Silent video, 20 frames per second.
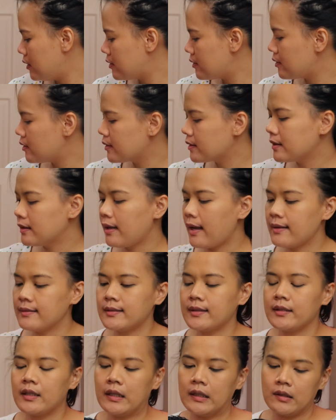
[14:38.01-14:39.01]
this is the
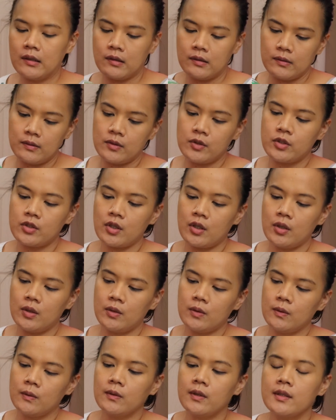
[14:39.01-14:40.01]
last thing I'm gonna
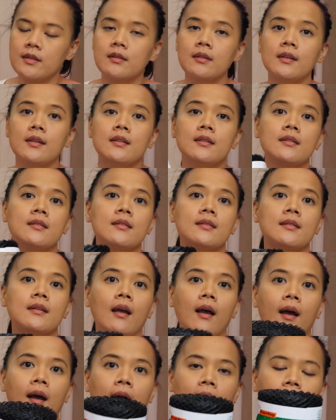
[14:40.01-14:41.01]
show. This is
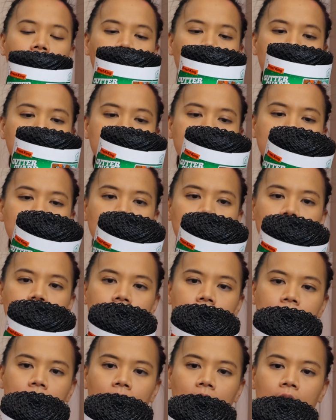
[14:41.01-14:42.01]

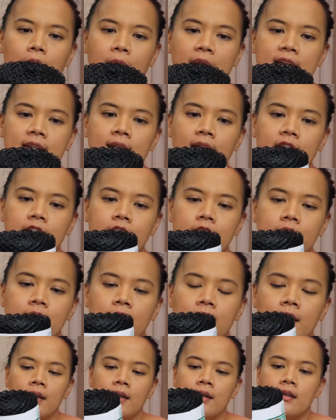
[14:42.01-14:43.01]
rain gutter.
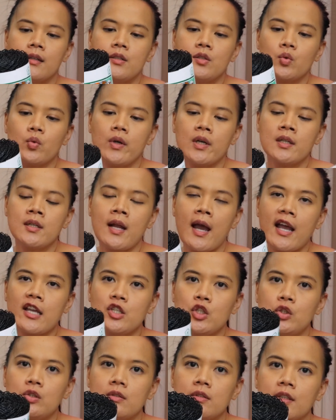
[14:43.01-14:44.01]
This one I
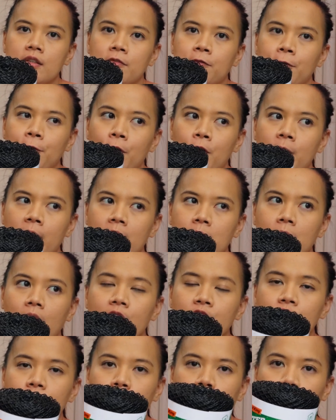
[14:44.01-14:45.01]
use it for my
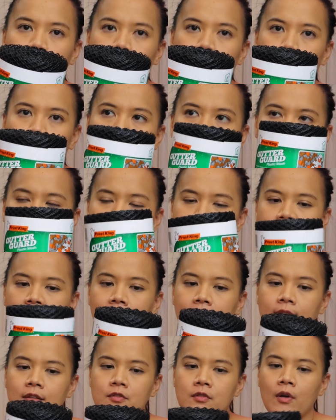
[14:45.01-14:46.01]
moss pole
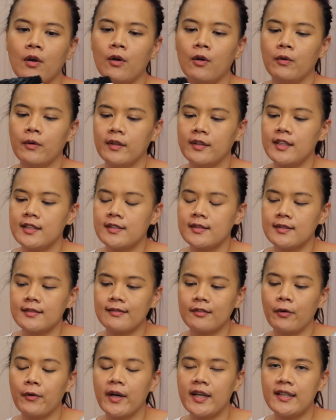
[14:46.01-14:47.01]
project. So this
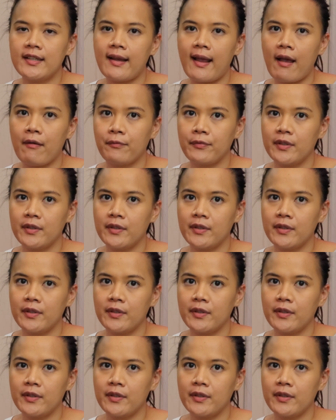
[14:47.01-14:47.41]
is already have